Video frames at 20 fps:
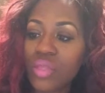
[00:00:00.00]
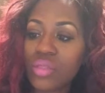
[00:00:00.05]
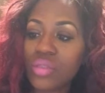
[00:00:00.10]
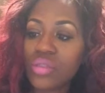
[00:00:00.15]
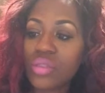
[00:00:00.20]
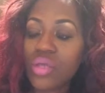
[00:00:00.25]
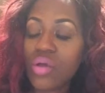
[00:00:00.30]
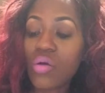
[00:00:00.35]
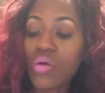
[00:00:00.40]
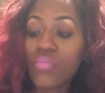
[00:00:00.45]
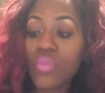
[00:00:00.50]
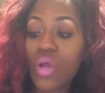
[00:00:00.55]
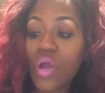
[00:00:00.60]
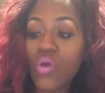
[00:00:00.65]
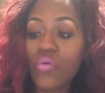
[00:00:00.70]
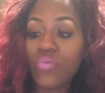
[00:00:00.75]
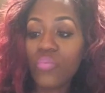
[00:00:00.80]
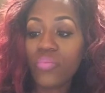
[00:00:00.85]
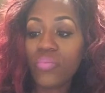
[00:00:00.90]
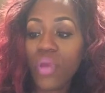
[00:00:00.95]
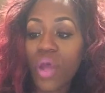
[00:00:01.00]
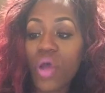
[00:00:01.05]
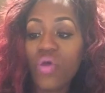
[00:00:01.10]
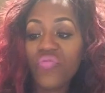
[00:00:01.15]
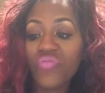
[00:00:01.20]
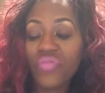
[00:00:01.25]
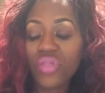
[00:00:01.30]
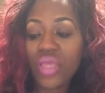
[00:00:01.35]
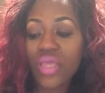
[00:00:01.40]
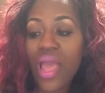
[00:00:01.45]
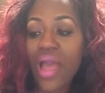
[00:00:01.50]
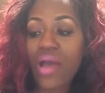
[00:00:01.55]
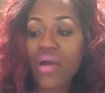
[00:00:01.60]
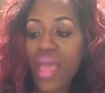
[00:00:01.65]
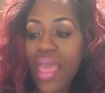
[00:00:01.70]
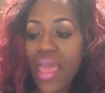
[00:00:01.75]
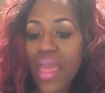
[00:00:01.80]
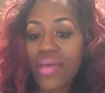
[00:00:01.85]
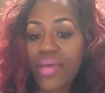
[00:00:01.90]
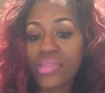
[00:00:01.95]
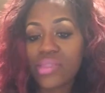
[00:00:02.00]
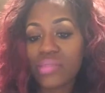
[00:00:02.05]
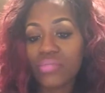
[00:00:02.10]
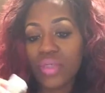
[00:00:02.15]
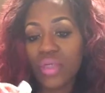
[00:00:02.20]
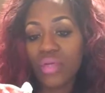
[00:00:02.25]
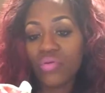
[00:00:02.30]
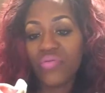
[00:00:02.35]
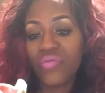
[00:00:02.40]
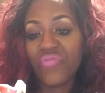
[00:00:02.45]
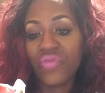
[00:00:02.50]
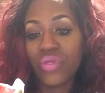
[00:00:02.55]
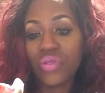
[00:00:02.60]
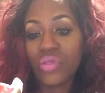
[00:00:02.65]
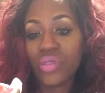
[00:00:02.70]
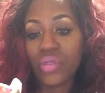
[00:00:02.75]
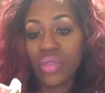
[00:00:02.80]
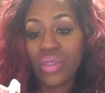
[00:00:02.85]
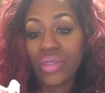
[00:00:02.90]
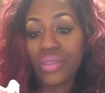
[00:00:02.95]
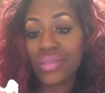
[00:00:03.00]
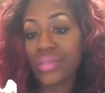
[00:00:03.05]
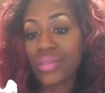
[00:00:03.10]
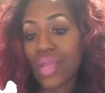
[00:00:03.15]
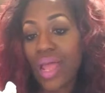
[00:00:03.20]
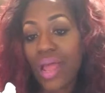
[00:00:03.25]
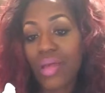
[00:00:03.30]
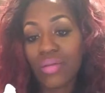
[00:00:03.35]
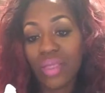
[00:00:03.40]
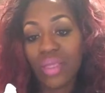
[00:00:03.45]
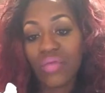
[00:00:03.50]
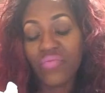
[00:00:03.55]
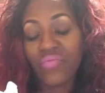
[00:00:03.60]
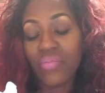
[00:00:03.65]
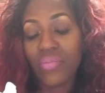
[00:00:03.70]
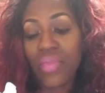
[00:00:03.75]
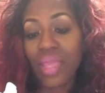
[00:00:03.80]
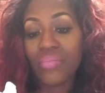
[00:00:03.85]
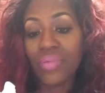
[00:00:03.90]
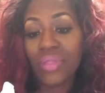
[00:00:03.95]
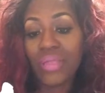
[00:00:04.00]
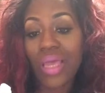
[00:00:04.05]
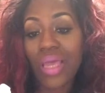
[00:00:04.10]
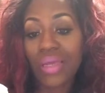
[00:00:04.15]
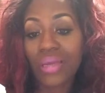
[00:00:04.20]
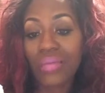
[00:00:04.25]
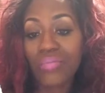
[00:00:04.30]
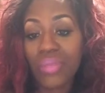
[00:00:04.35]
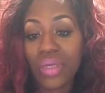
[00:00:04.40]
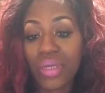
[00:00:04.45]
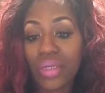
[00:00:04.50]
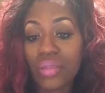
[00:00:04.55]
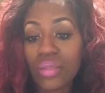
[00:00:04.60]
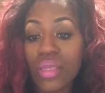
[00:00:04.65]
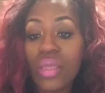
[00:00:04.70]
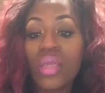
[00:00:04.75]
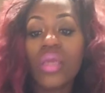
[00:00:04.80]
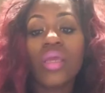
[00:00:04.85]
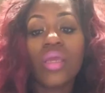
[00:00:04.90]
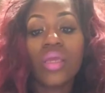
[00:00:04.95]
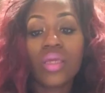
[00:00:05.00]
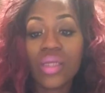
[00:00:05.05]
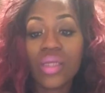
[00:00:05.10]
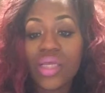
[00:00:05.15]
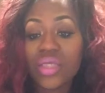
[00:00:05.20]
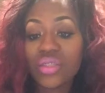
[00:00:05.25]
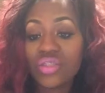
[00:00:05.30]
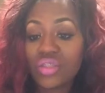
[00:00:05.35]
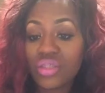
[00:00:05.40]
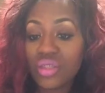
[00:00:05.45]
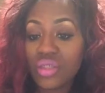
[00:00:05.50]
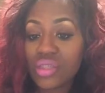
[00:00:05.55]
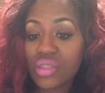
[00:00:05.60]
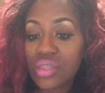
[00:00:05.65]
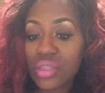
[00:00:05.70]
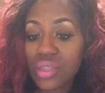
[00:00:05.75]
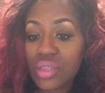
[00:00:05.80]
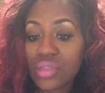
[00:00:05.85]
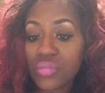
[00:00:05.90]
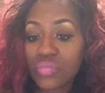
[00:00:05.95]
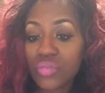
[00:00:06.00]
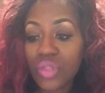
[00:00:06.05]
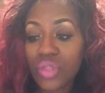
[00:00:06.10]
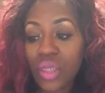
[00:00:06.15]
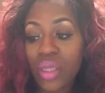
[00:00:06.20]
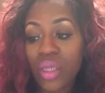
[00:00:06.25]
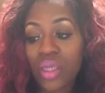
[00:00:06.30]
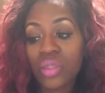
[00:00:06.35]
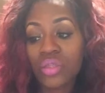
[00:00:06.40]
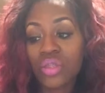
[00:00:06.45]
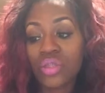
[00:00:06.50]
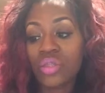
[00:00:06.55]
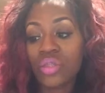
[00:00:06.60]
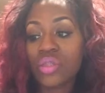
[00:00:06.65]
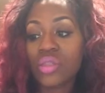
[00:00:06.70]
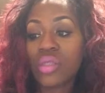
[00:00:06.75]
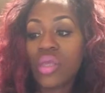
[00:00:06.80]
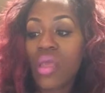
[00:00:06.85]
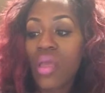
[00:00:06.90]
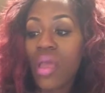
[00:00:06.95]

So I'm hopefully I'll have some good reviews on this, and I'll give it maybe like a month, and I should see some changes.